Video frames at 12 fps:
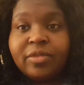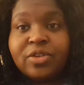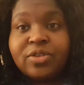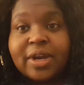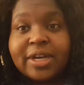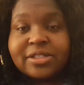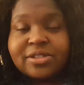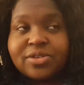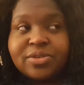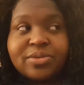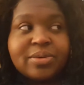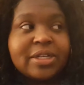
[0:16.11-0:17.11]
you guys
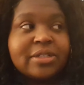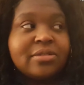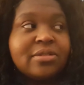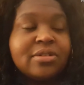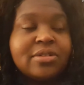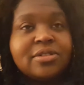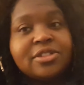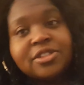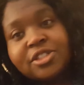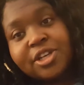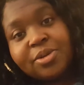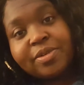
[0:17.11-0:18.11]
know what
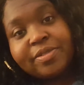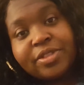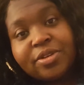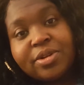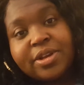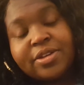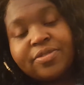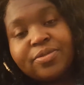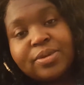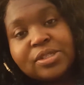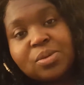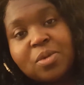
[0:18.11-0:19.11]
January 30th
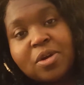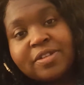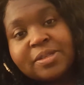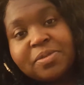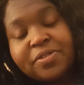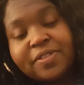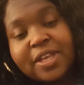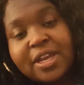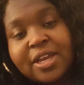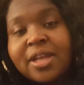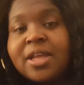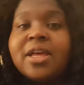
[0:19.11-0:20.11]
was Omari's birthday,